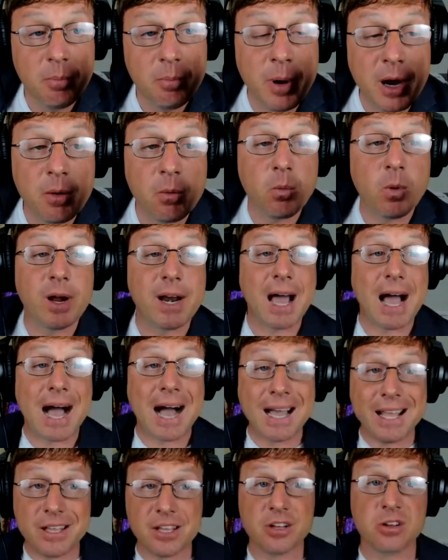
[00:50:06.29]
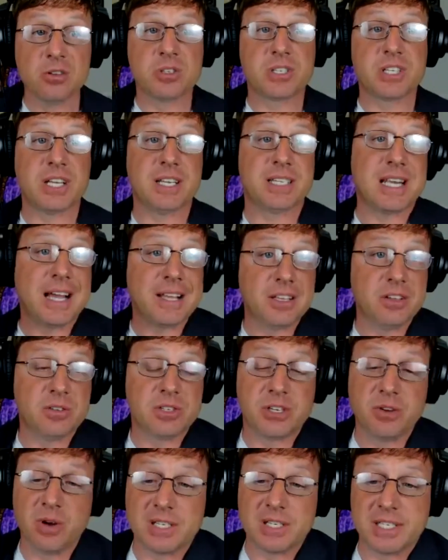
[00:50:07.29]
But what I use is I
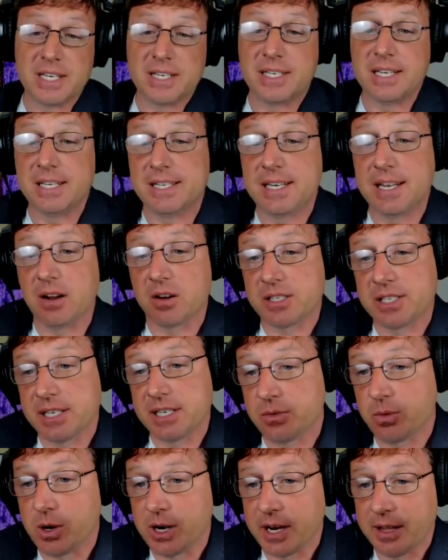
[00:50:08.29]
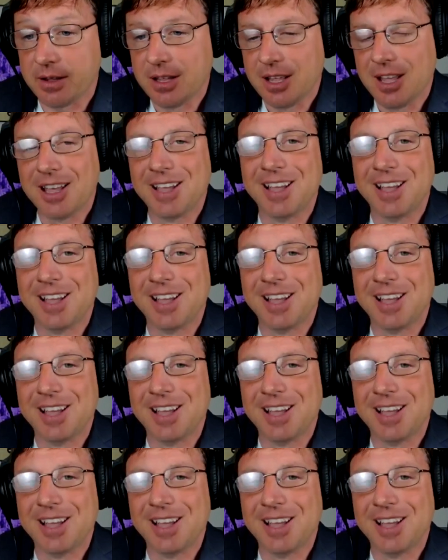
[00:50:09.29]
use USDT TRC20.